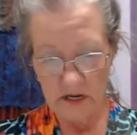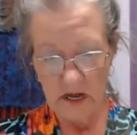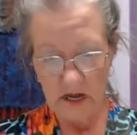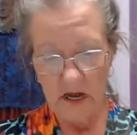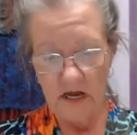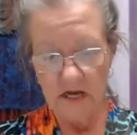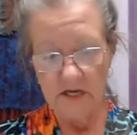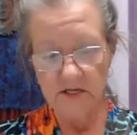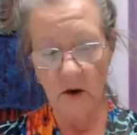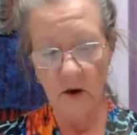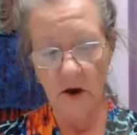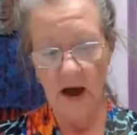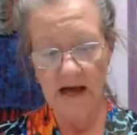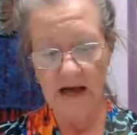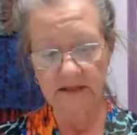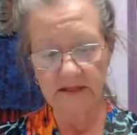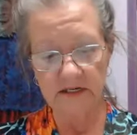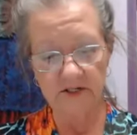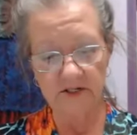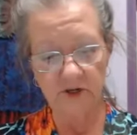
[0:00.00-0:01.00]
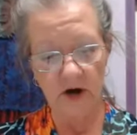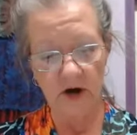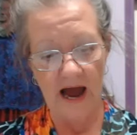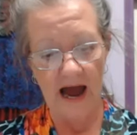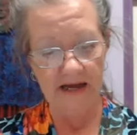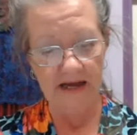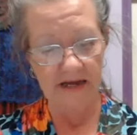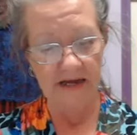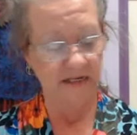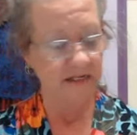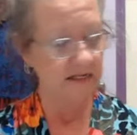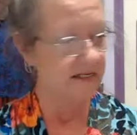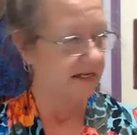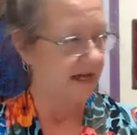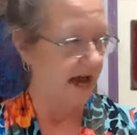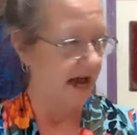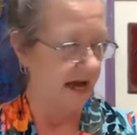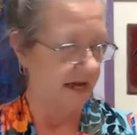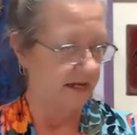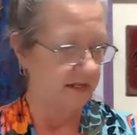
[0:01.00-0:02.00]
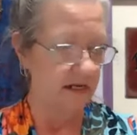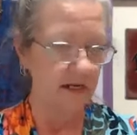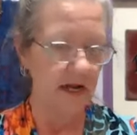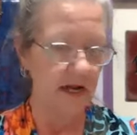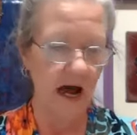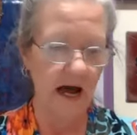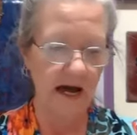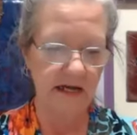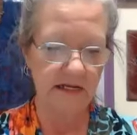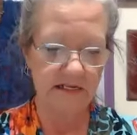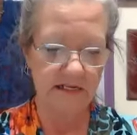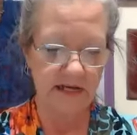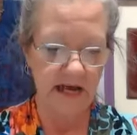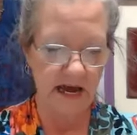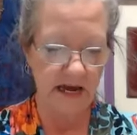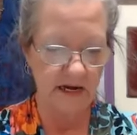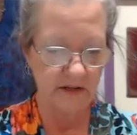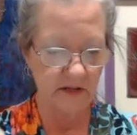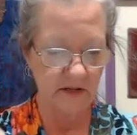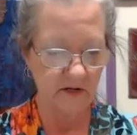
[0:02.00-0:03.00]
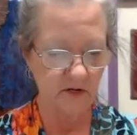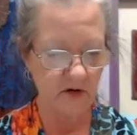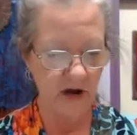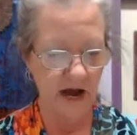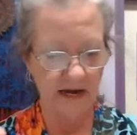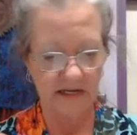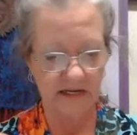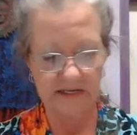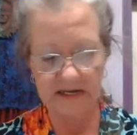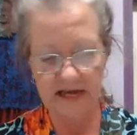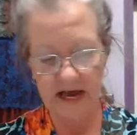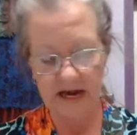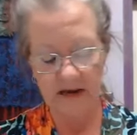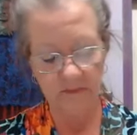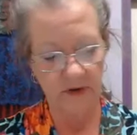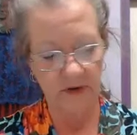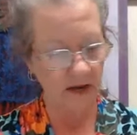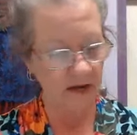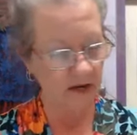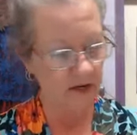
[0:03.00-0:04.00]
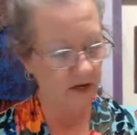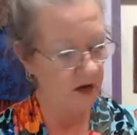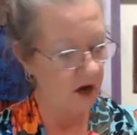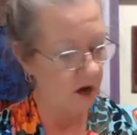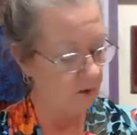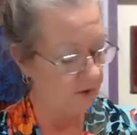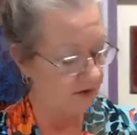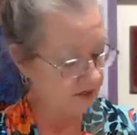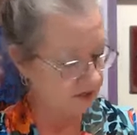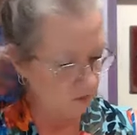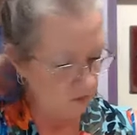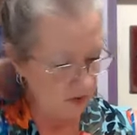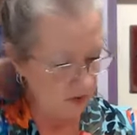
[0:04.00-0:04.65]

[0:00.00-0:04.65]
So at the Dragon's Gate, the Lion's Gate and the Dragon's Gate, I'm not going to go into what the